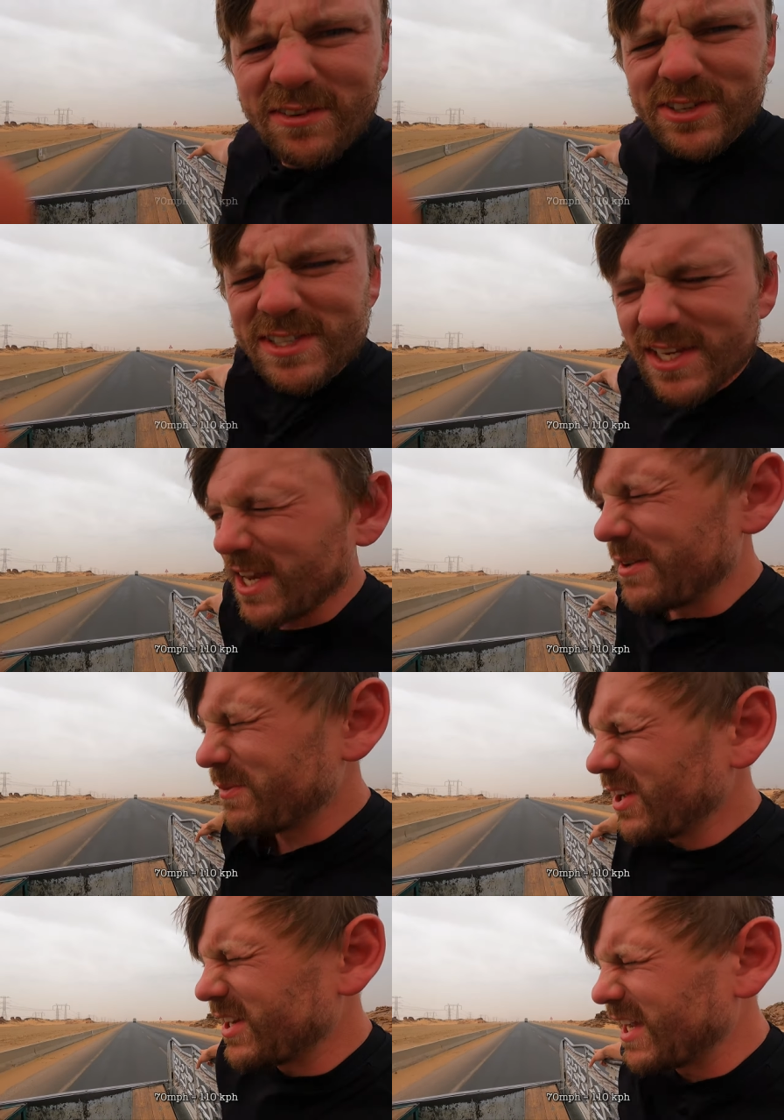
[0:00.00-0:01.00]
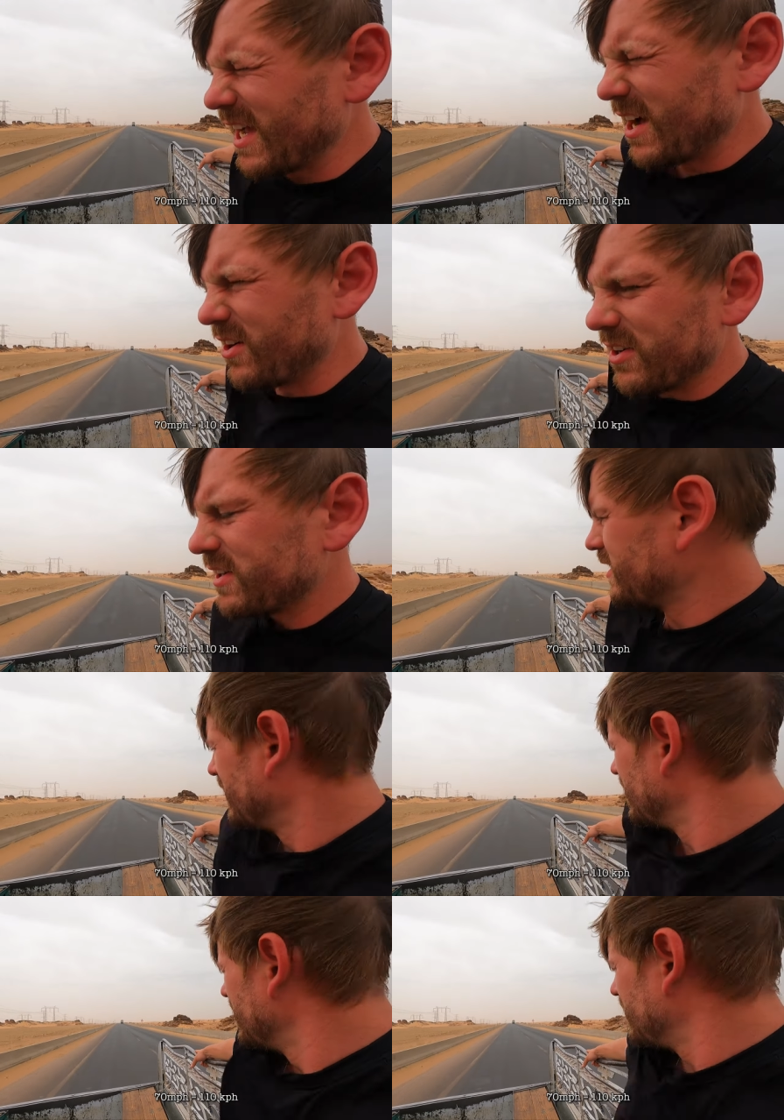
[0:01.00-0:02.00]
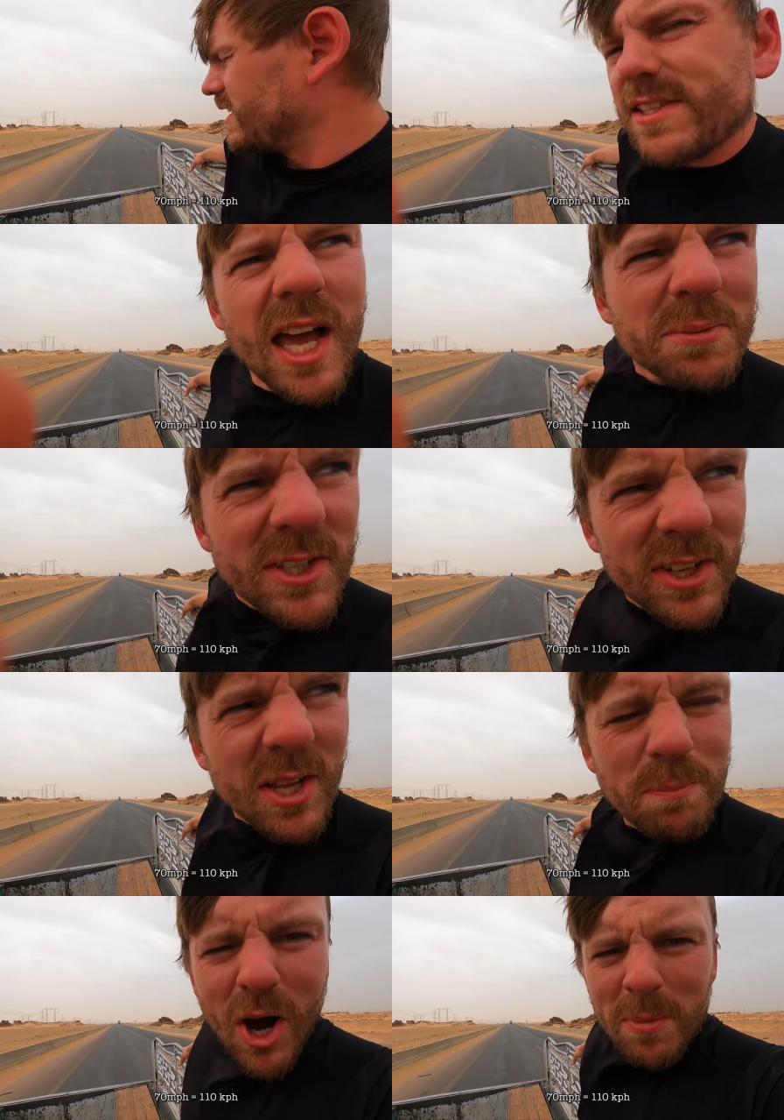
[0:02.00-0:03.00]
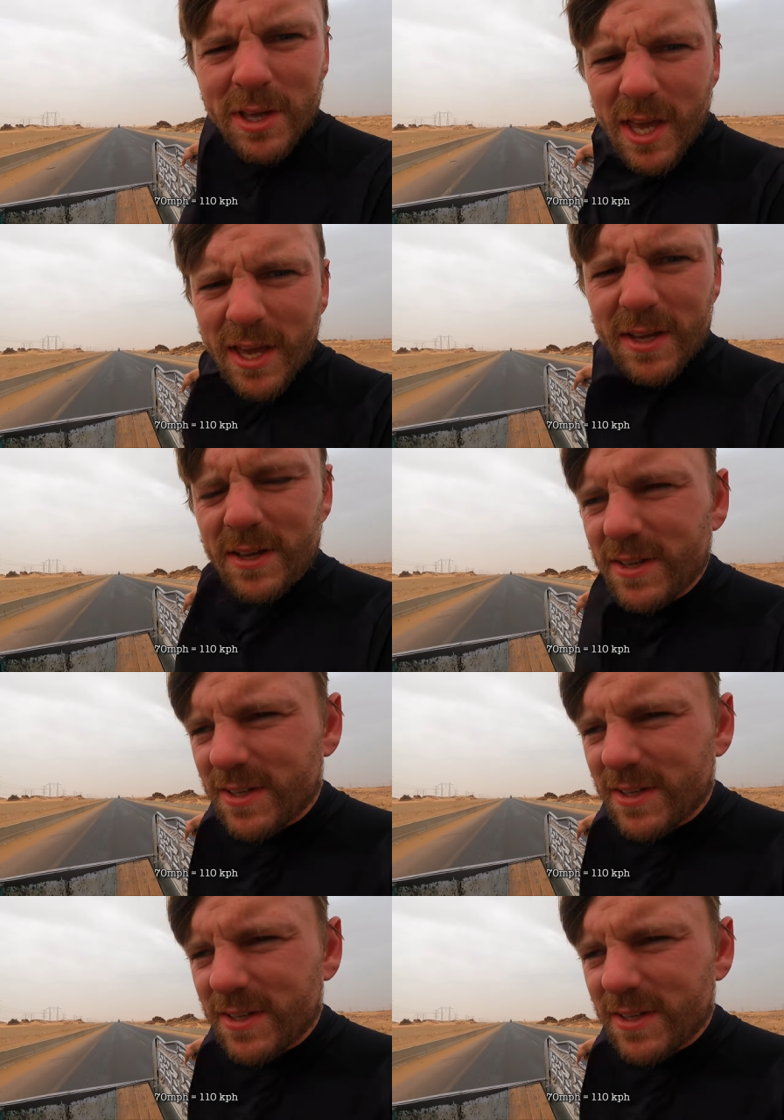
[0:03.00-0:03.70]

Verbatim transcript: seventy, bloody hell. He's absolutely bombing it.